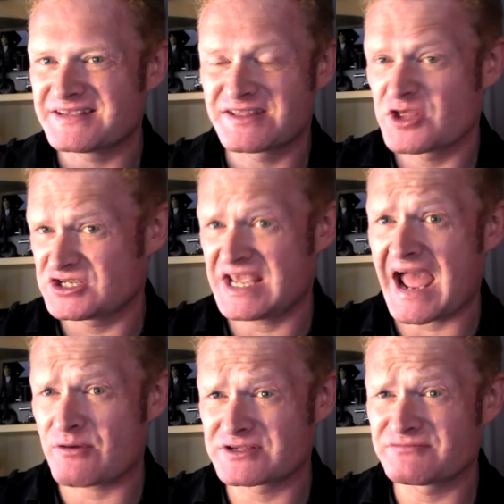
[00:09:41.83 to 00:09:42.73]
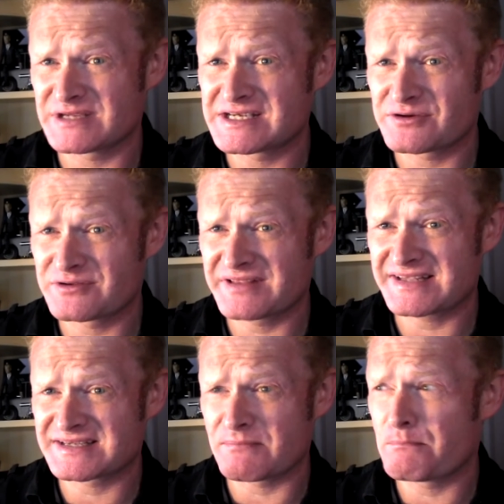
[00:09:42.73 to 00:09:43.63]
it's 30 hours of material,
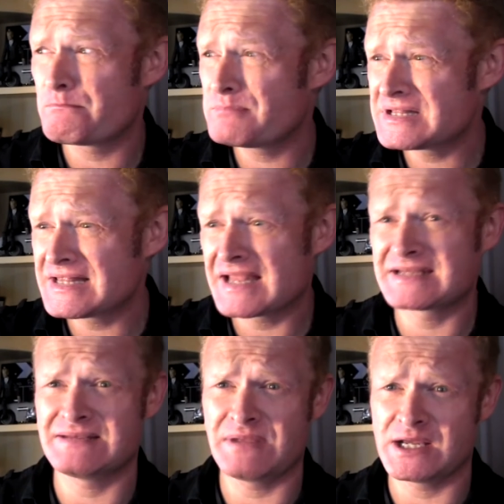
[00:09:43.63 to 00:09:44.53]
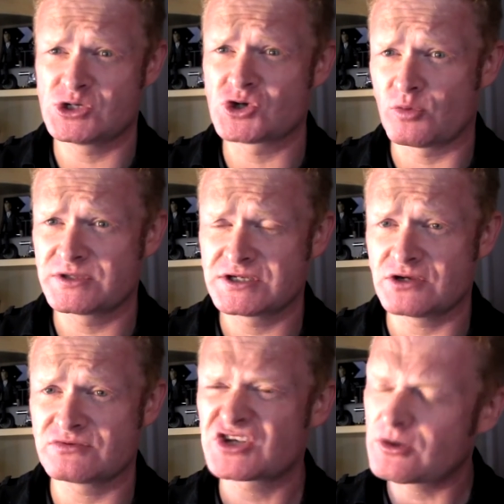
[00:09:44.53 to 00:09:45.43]
that's a bloody big job to
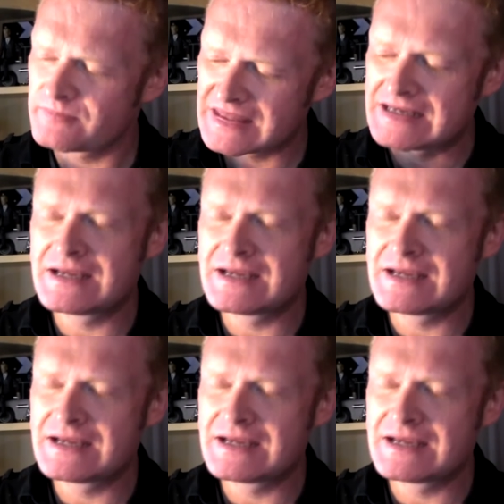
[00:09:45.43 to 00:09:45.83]
do. So